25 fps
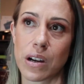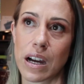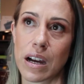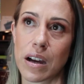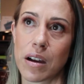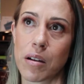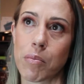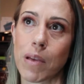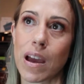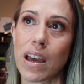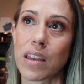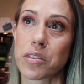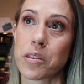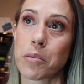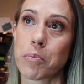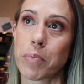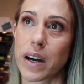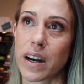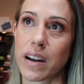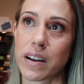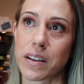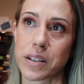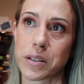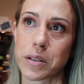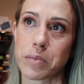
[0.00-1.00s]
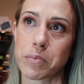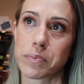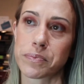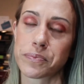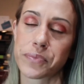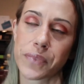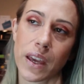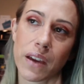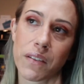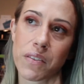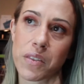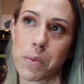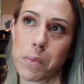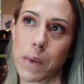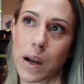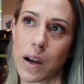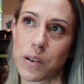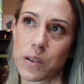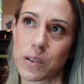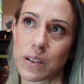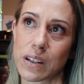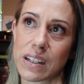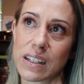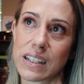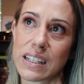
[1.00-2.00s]
at the bottom of the
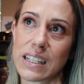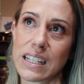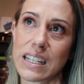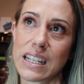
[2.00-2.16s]
mountain.